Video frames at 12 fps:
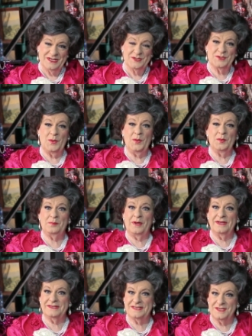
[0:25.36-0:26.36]
To all
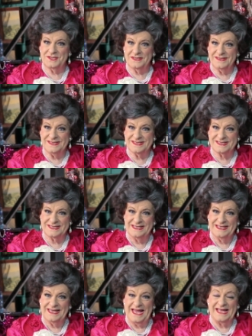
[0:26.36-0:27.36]
politicians
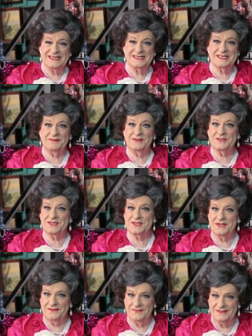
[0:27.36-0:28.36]
and civil
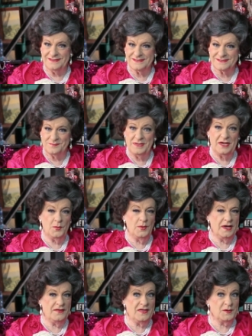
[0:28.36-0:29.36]
servants, be
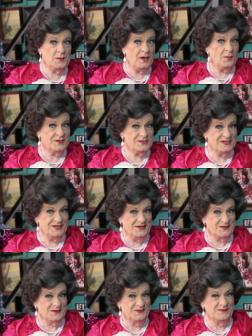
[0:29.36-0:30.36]
aware that we are watching
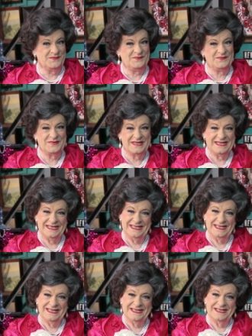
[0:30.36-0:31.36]
you.
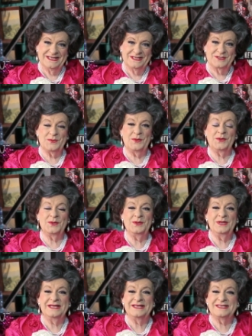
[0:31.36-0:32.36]
To
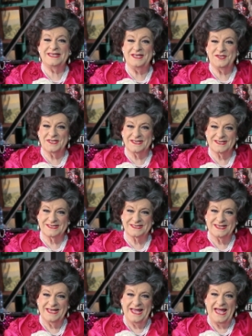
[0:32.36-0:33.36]
all
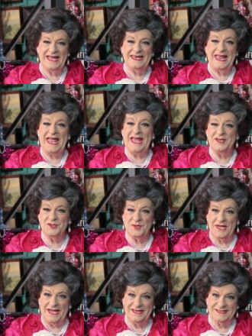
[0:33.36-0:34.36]
teachers and
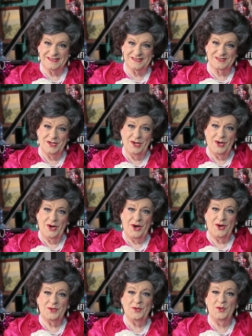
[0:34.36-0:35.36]
educators
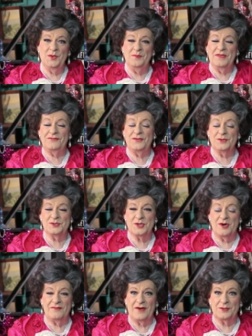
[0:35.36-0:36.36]
on whom the future
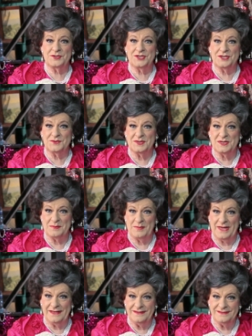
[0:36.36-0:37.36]
of our children
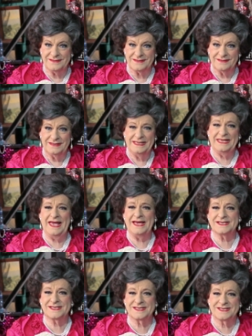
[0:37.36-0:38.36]
depend,
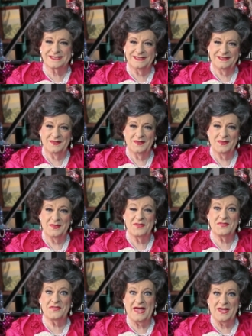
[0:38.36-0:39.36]
yes,
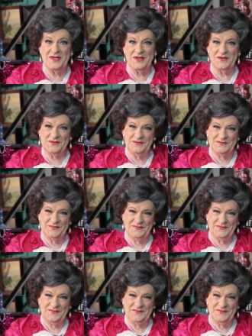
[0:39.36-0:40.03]
thank you.